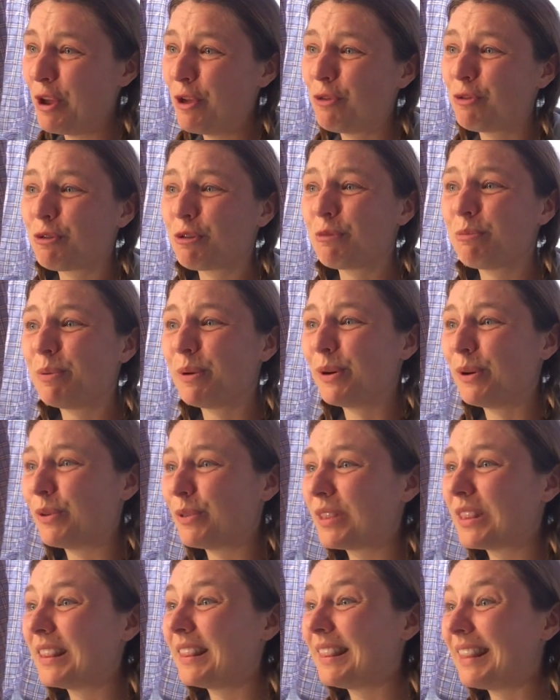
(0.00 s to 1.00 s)
through
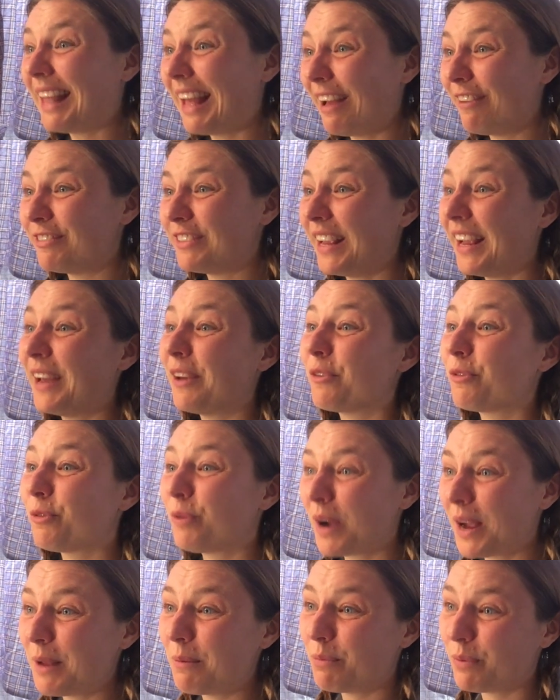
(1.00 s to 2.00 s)
both left and
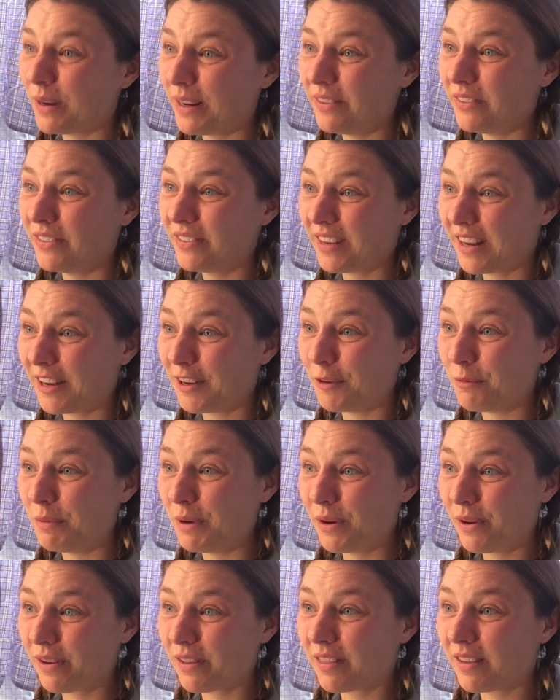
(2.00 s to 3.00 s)
right brain styled
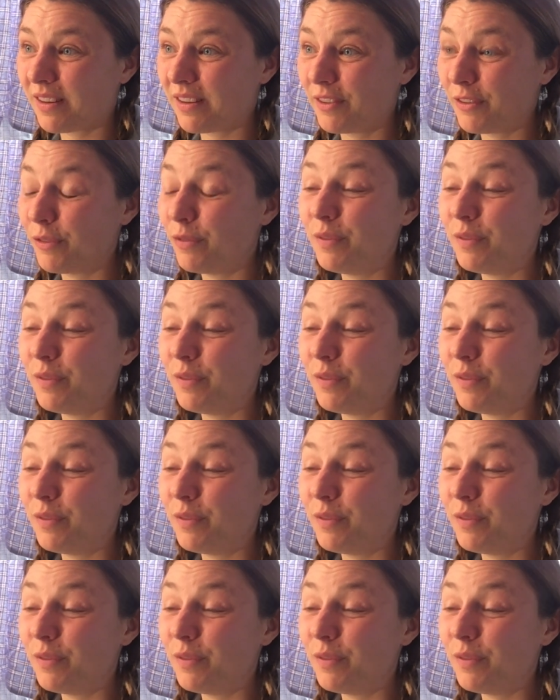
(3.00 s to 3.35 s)
mirrorthons,